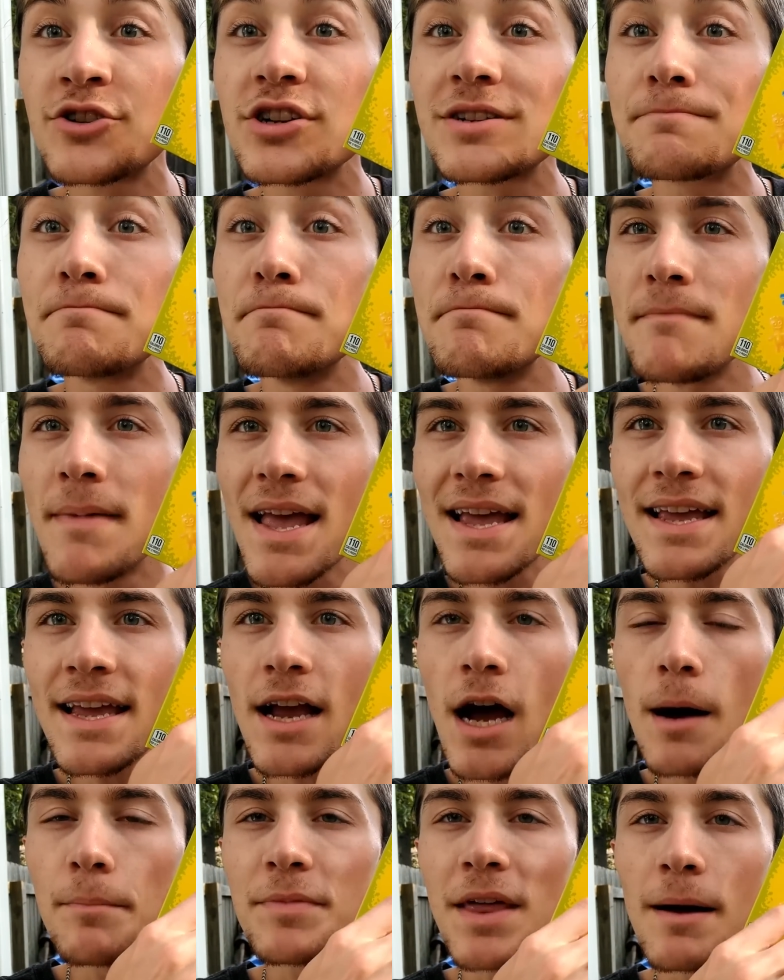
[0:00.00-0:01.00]
just
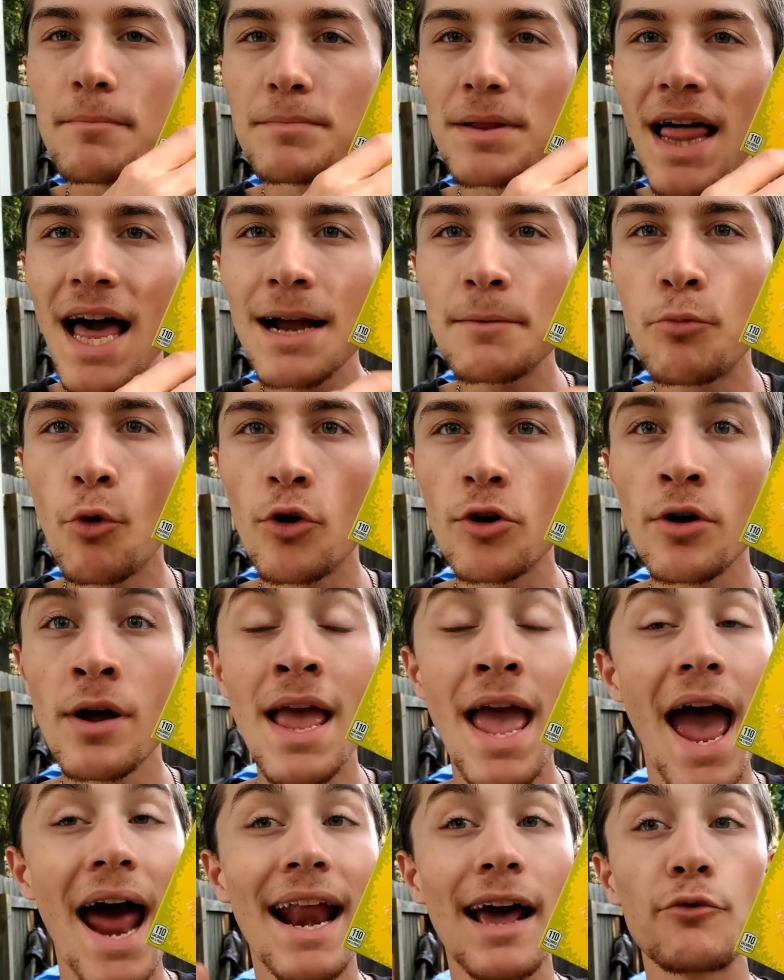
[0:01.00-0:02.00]
making up that black border,
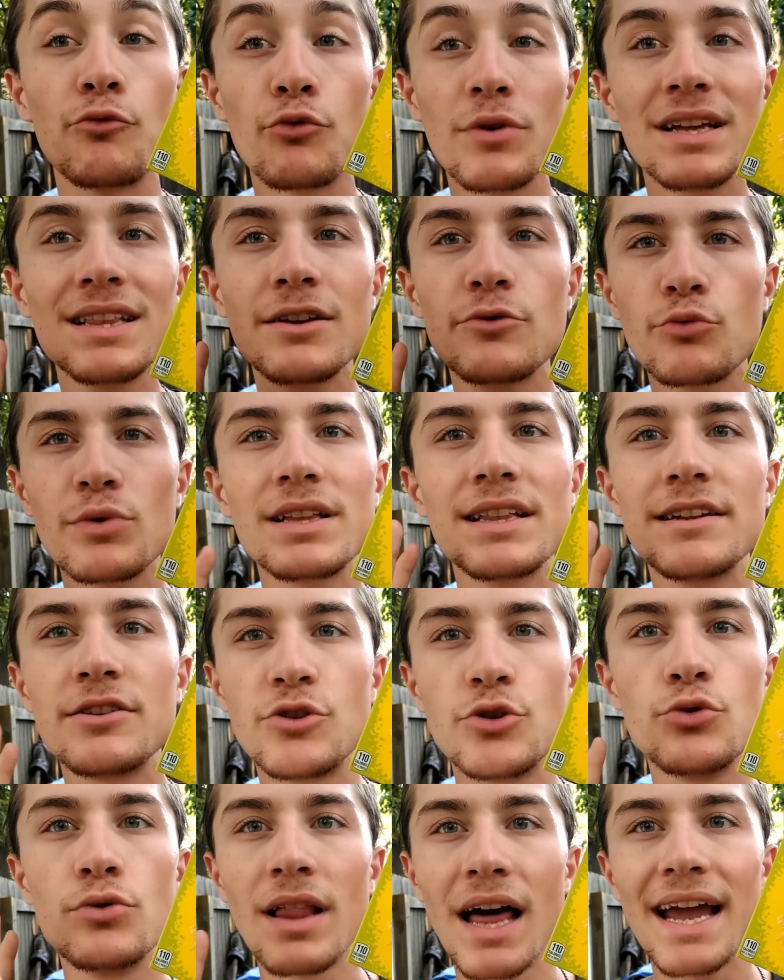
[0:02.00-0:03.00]
and I really, really
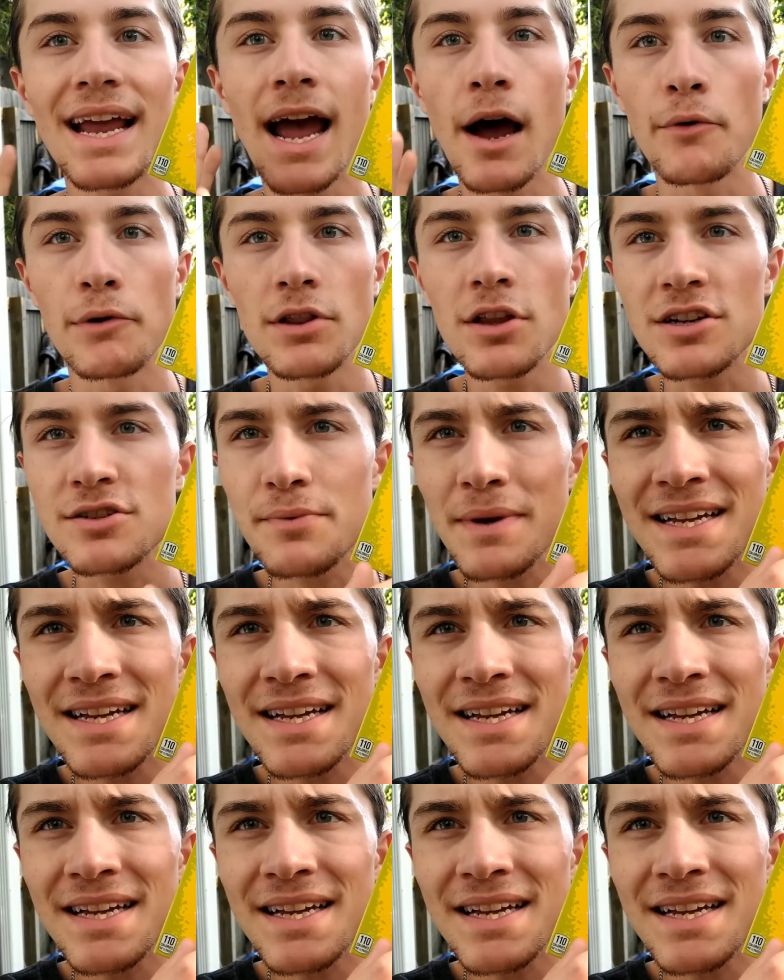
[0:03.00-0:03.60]
do like how it looks.